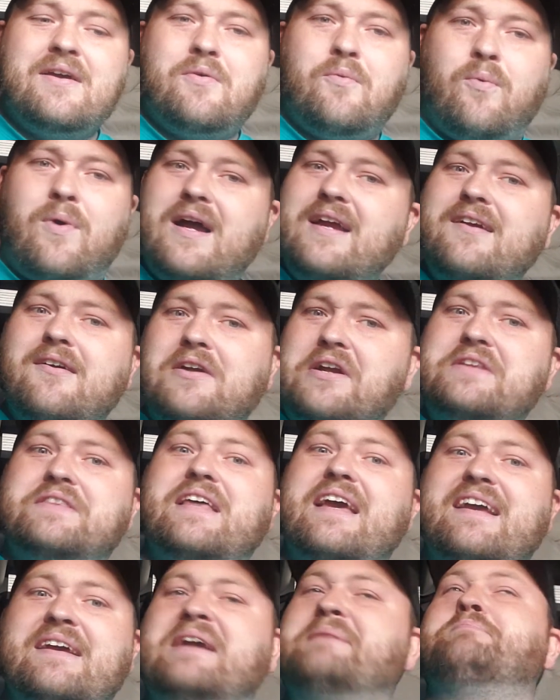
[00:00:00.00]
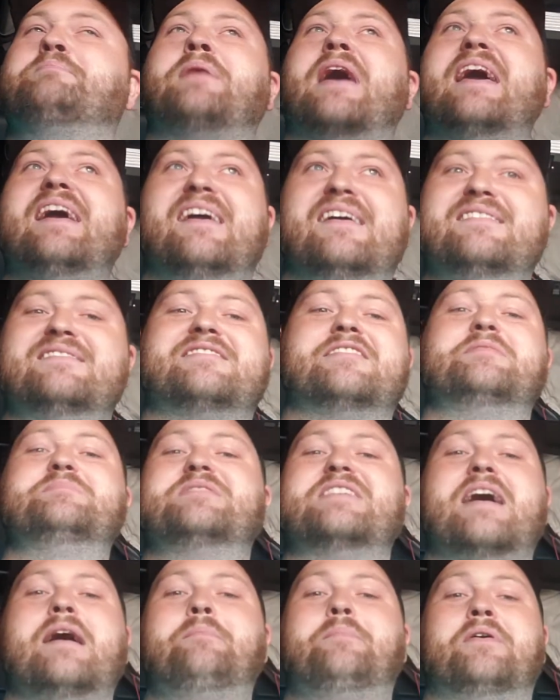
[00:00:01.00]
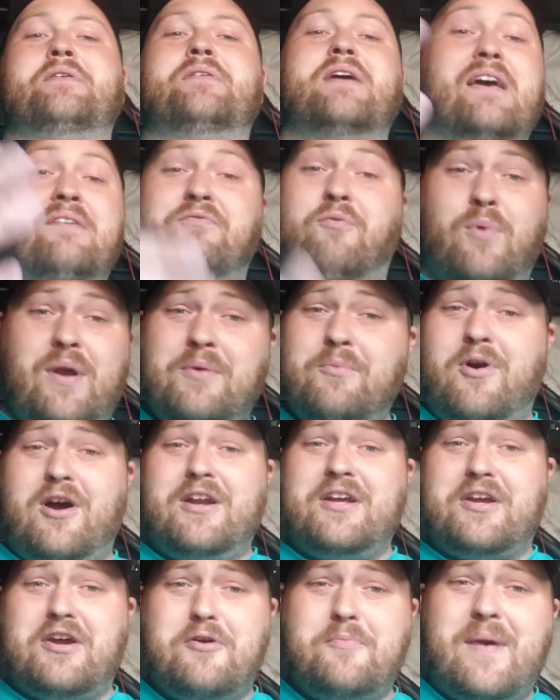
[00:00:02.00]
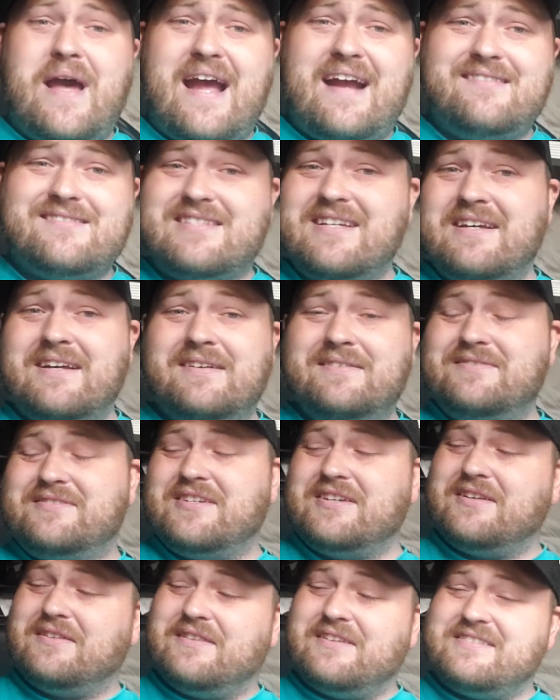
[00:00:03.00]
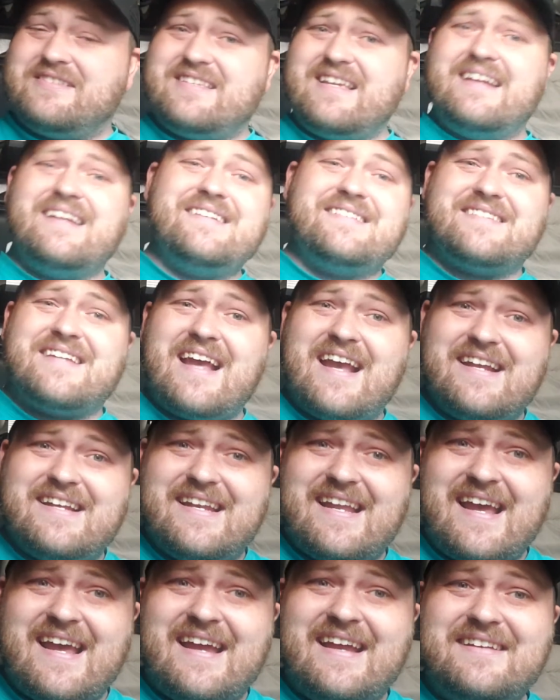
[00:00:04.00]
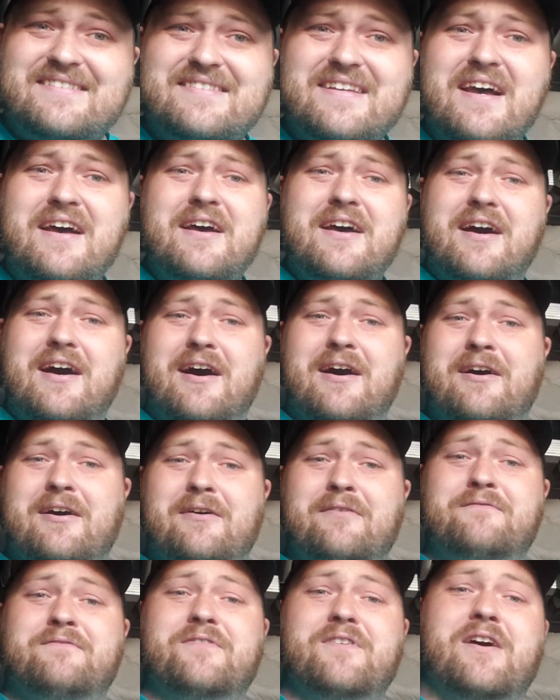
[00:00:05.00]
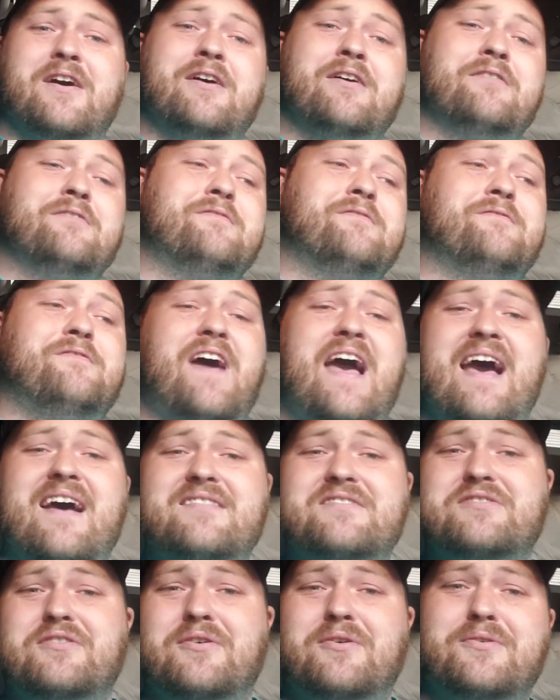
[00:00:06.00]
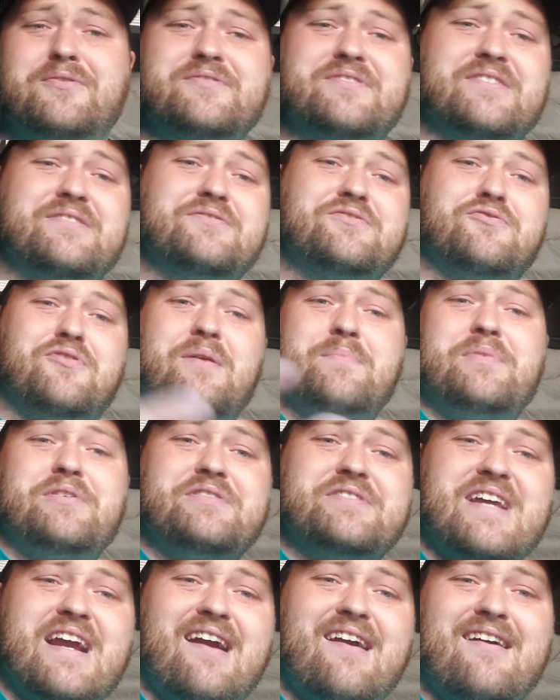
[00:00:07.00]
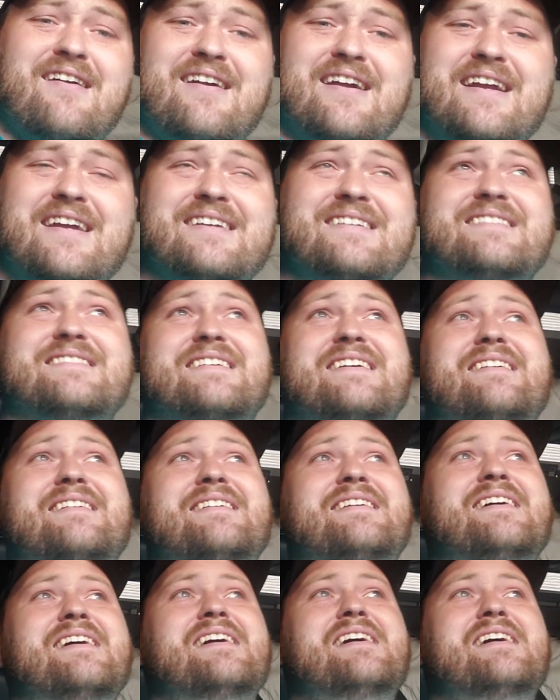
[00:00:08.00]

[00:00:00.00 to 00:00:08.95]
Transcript: aren't they paying some type of, if we want to go back to the city-state days of vassals and tributaries and